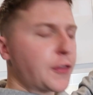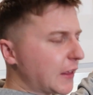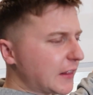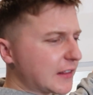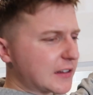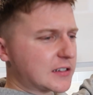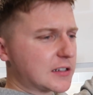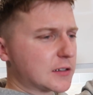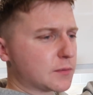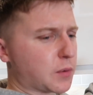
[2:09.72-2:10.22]
think
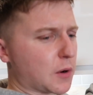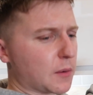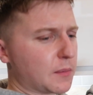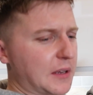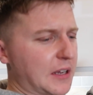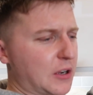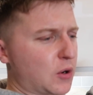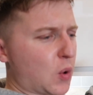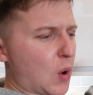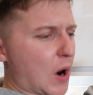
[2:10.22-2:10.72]
this is
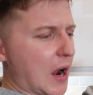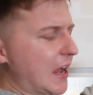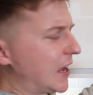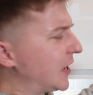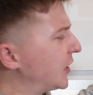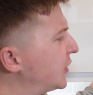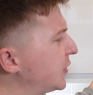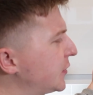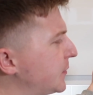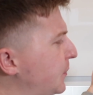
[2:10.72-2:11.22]
probably quite
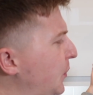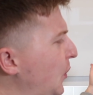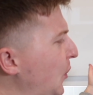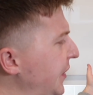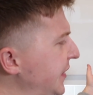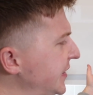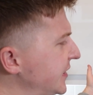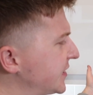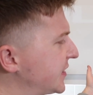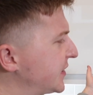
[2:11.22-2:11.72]
a good
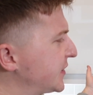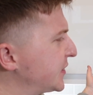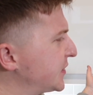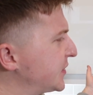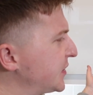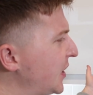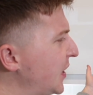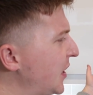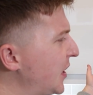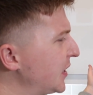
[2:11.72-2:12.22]
point to
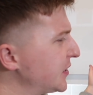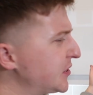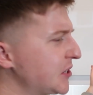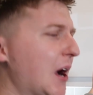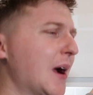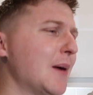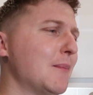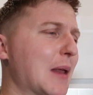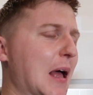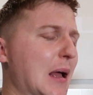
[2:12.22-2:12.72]
start a
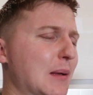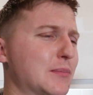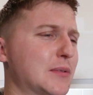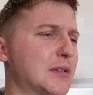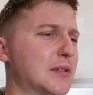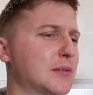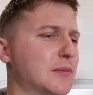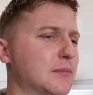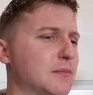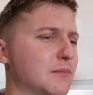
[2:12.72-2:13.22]
time
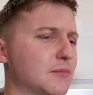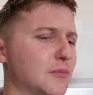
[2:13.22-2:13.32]
lapse.